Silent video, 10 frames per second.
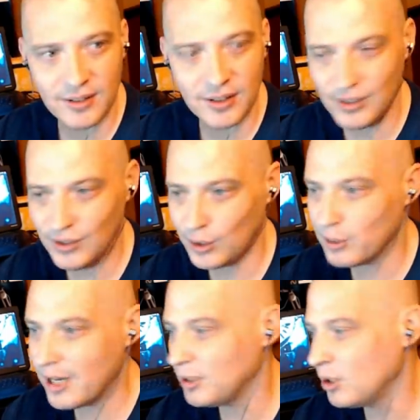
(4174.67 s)
yeah. This
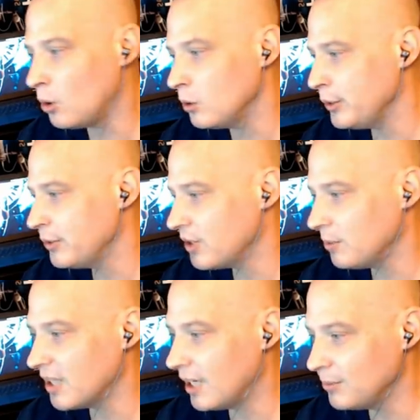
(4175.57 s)
is the rabbit hole you
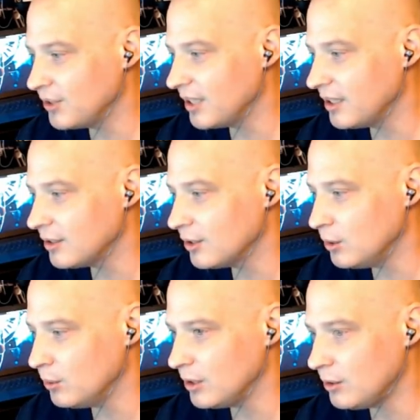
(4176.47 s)
sometimes get
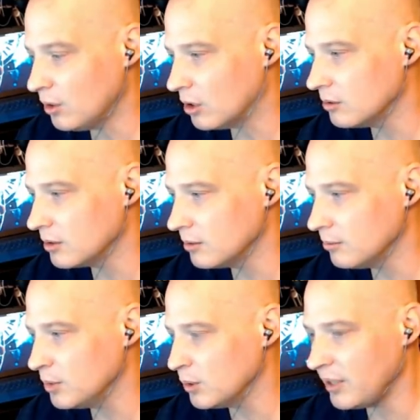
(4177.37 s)
into when you start
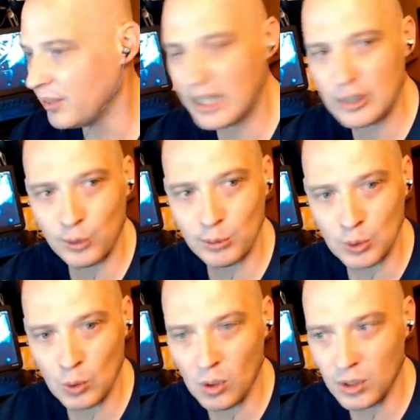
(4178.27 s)
building things
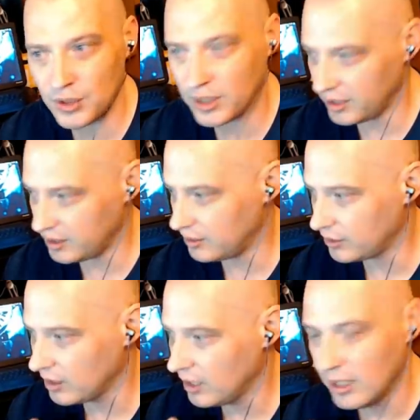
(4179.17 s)
from source
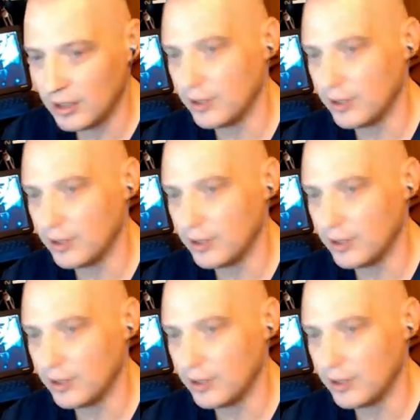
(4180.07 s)
is